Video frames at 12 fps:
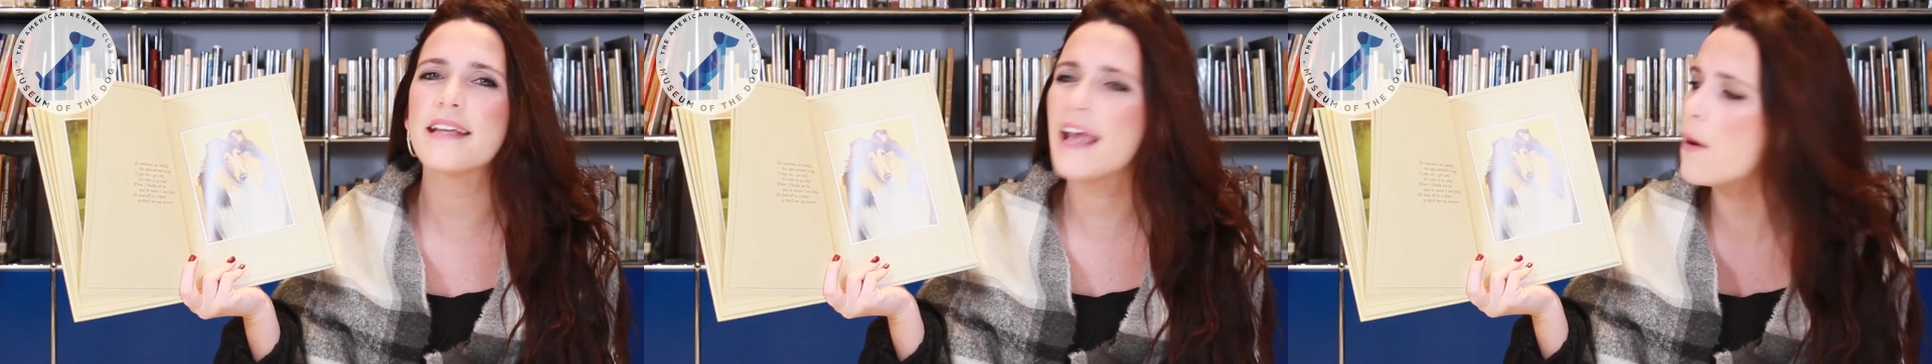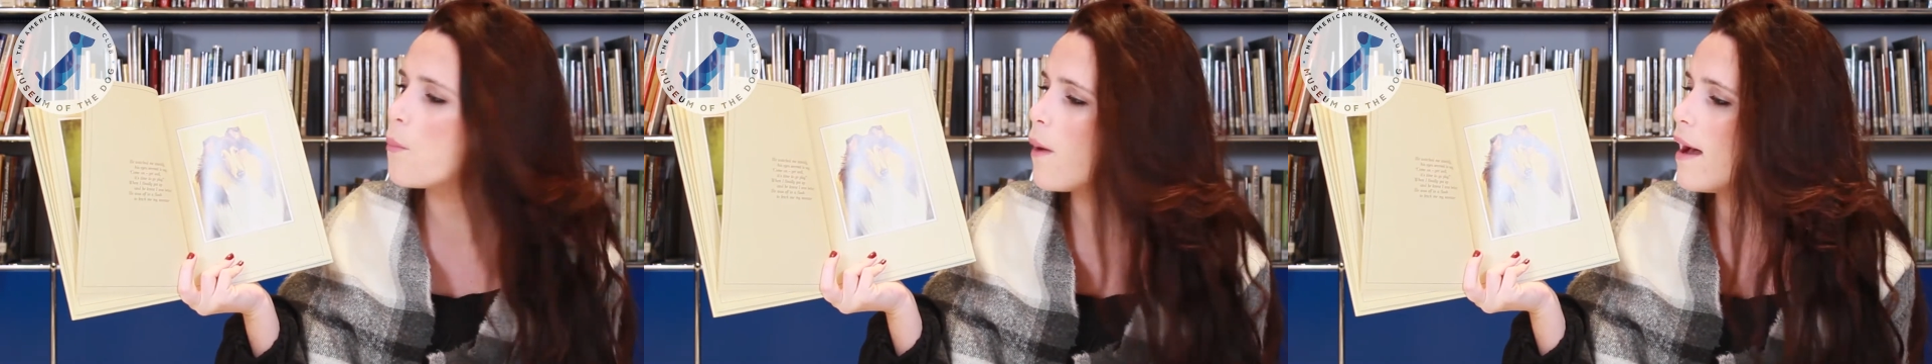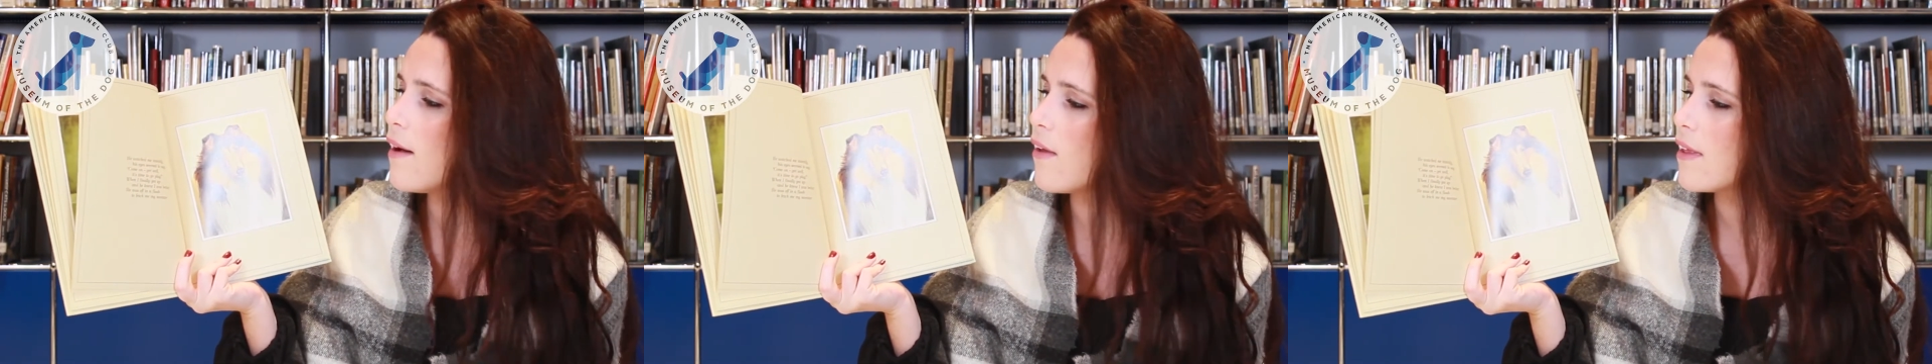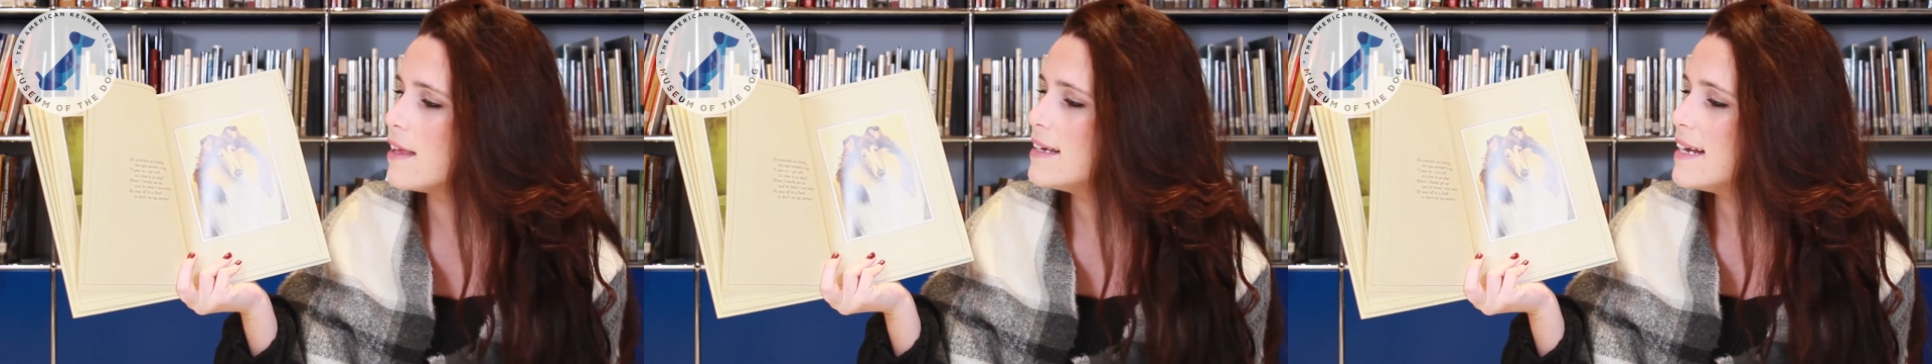get
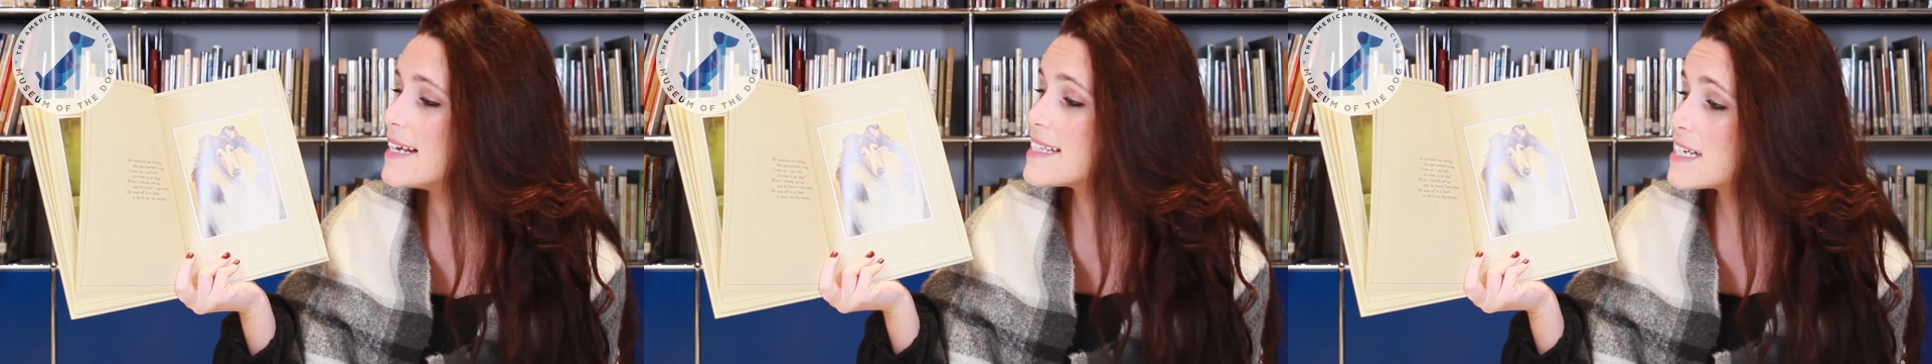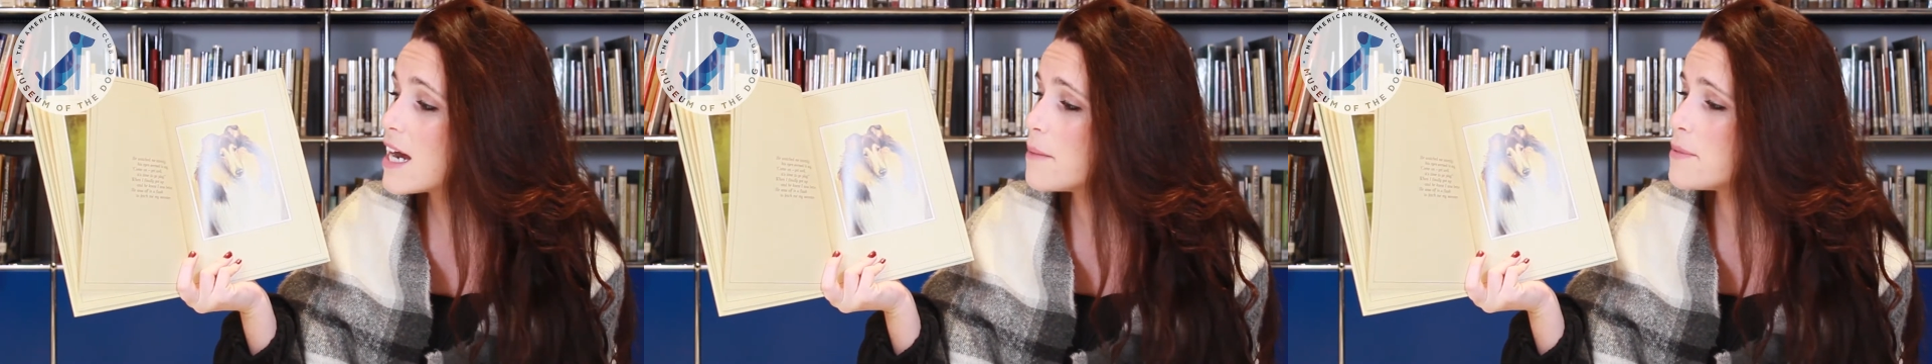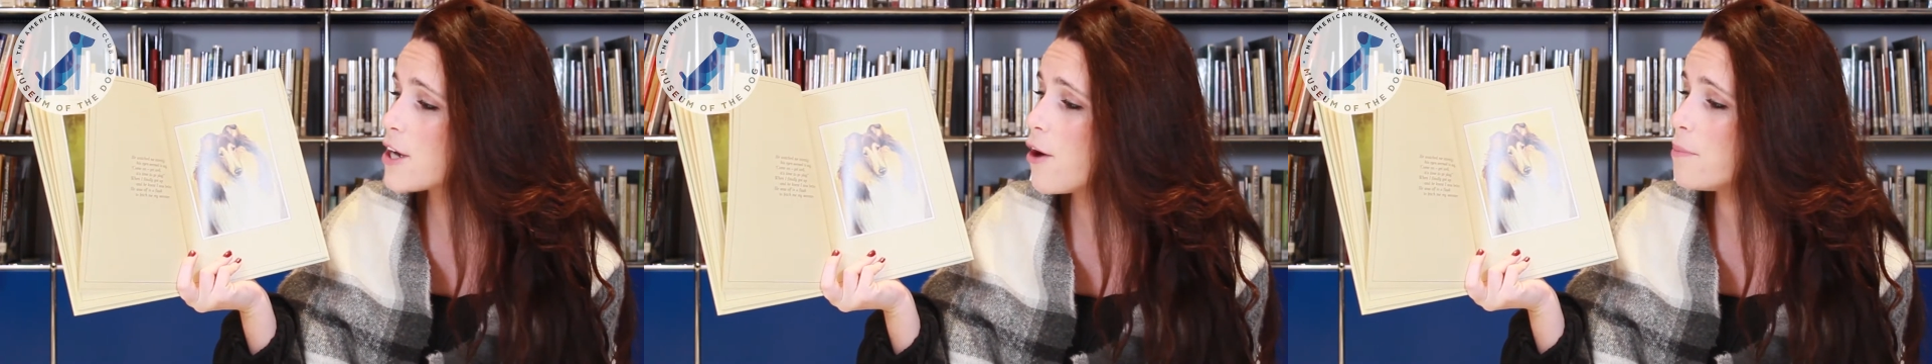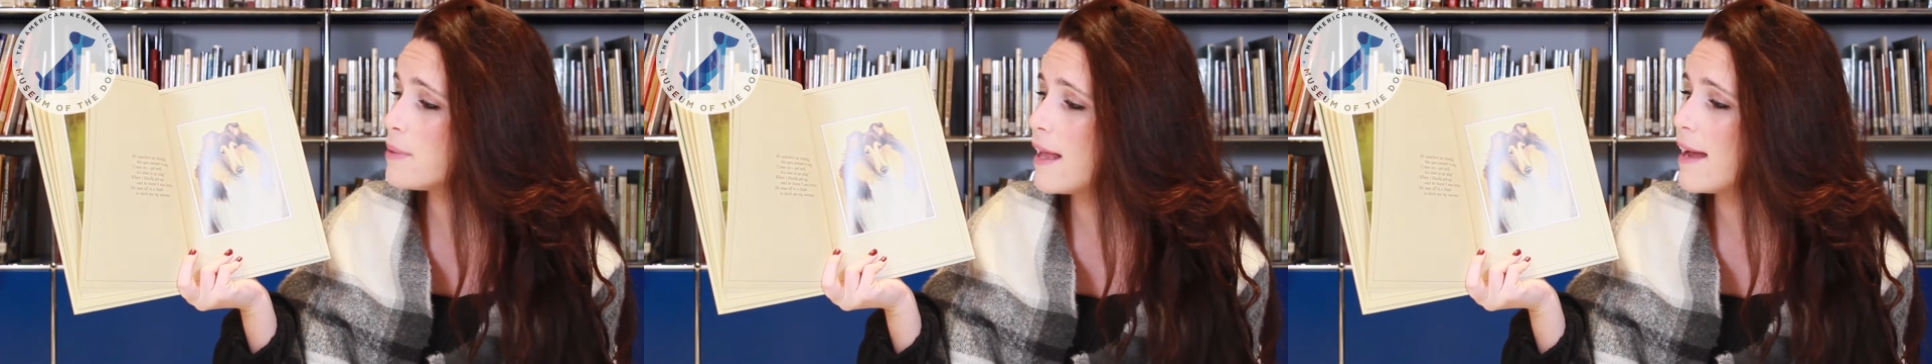well. It's time to go
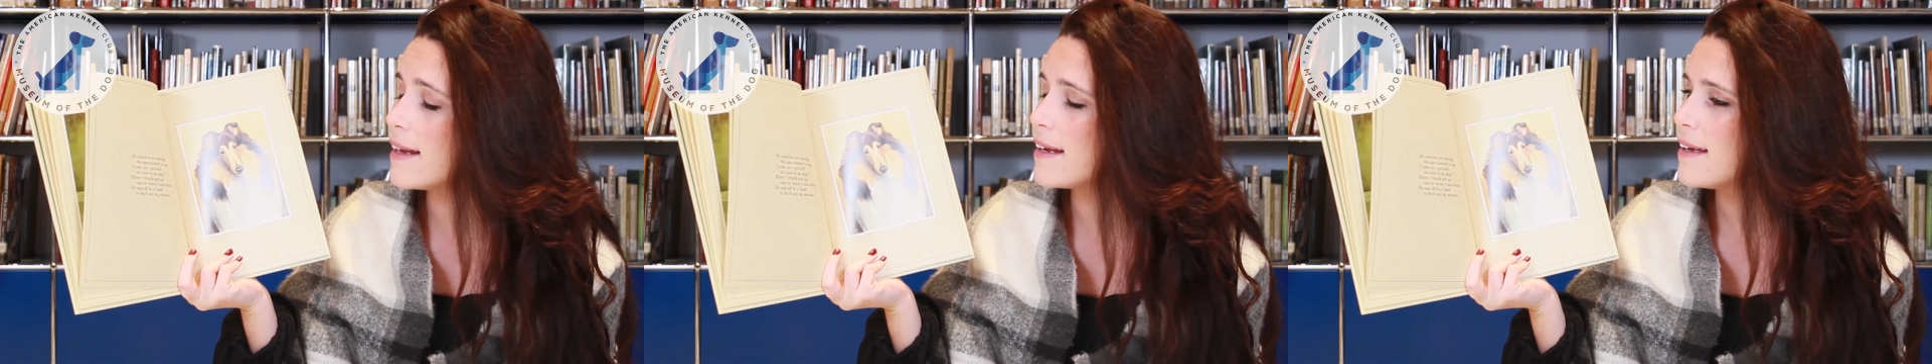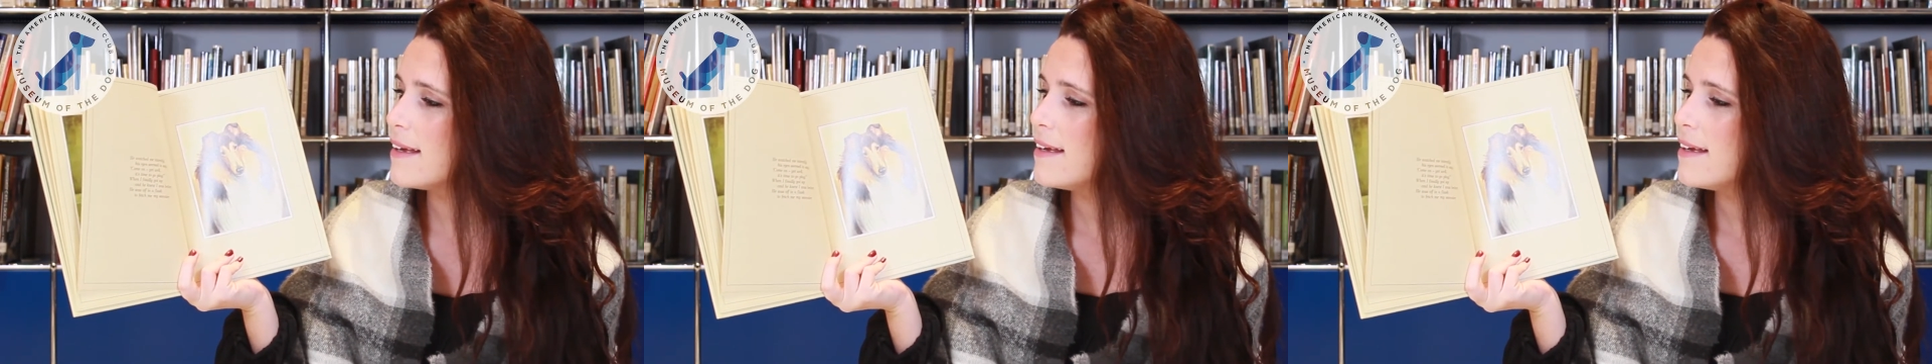play."